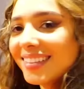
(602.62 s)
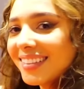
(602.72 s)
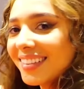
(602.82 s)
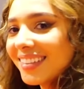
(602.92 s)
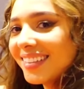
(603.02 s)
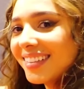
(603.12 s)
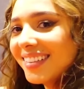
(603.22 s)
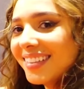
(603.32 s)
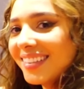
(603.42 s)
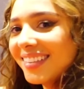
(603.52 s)

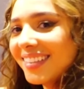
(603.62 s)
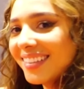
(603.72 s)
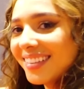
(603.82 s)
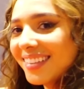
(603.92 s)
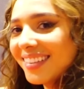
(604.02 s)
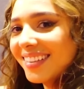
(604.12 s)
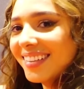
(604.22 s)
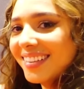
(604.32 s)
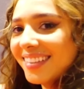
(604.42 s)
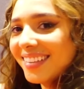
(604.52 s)

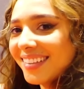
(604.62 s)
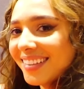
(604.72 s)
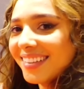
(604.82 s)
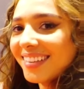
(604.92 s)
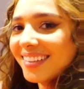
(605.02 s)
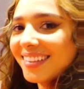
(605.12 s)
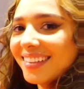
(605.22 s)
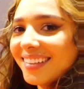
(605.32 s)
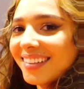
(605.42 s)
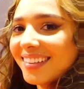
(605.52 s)

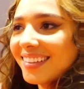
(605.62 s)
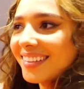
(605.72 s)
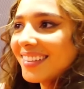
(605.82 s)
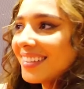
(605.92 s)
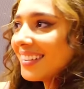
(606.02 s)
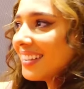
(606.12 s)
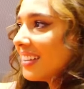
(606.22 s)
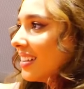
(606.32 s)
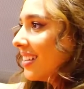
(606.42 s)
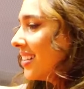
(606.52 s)
(not speaking)